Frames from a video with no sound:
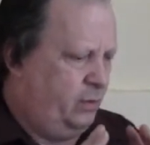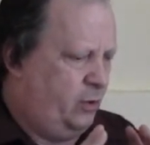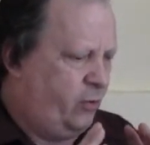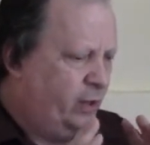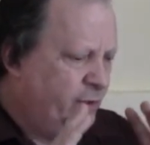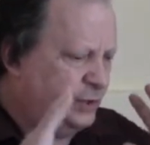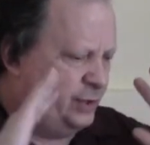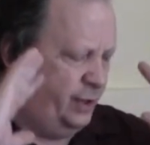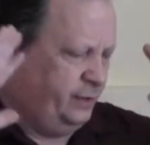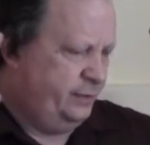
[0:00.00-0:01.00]

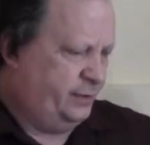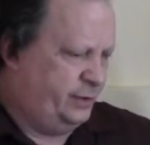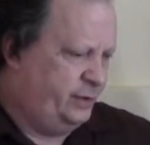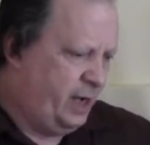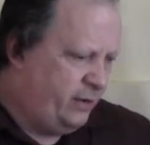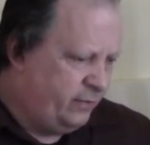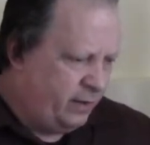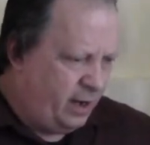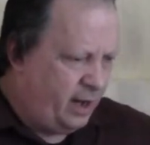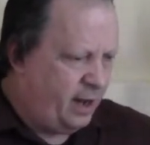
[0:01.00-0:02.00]
Christians
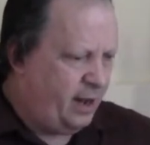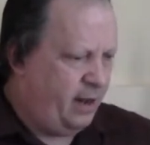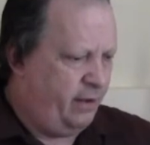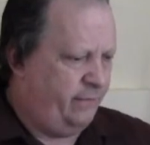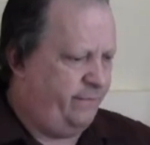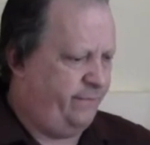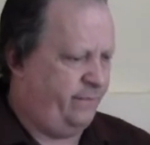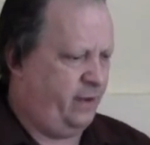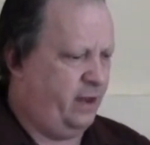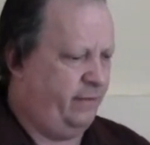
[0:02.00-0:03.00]
don't have
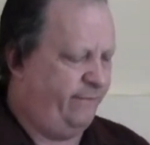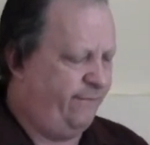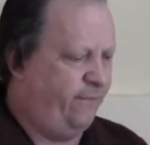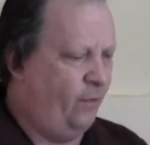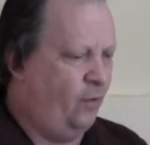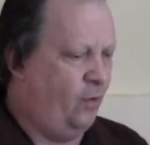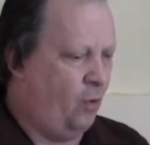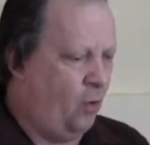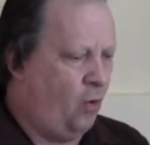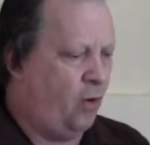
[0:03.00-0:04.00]
a
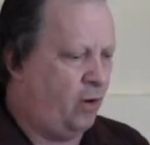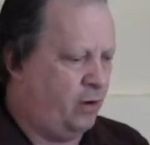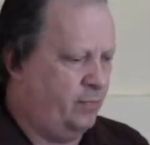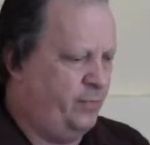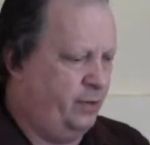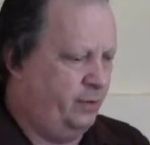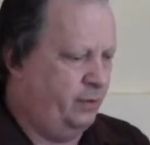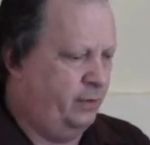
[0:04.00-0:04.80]
full-orbed